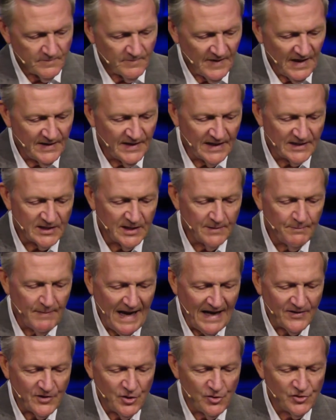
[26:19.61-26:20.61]
and that's in
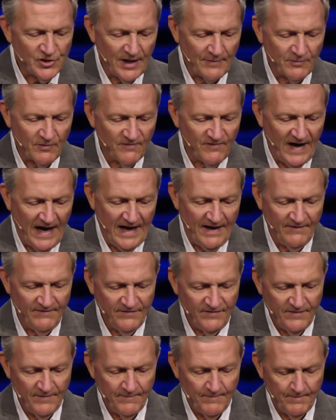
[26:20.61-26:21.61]
Matthew chapter
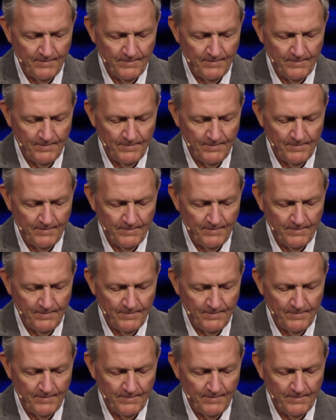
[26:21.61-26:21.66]
5.